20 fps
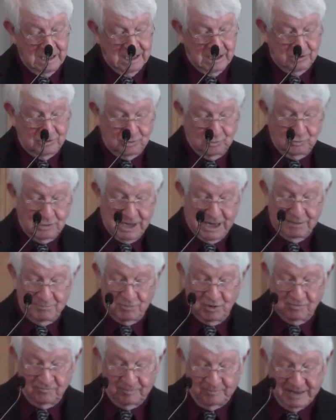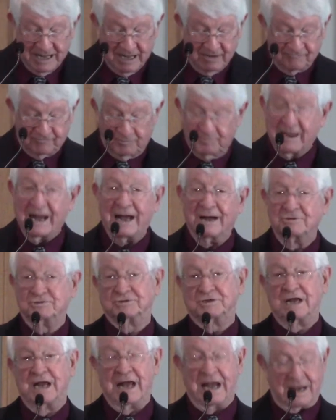Do not move about from
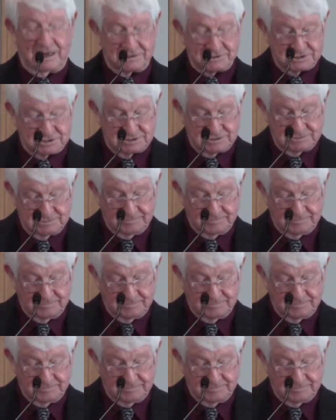house to house.